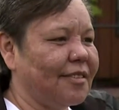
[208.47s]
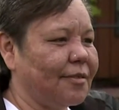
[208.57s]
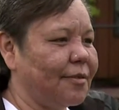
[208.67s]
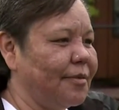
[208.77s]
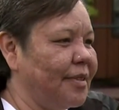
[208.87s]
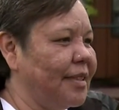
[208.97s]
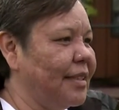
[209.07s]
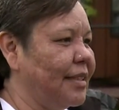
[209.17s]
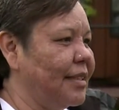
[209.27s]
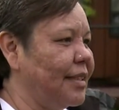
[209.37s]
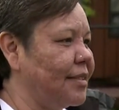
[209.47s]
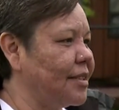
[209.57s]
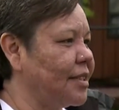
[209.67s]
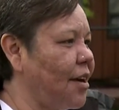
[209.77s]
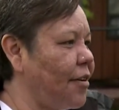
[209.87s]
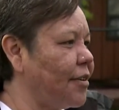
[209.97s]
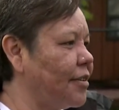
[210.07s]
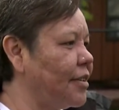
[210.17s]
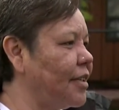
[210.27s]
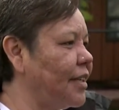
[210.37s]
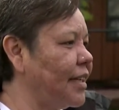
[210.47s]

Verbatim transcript: So it was hard.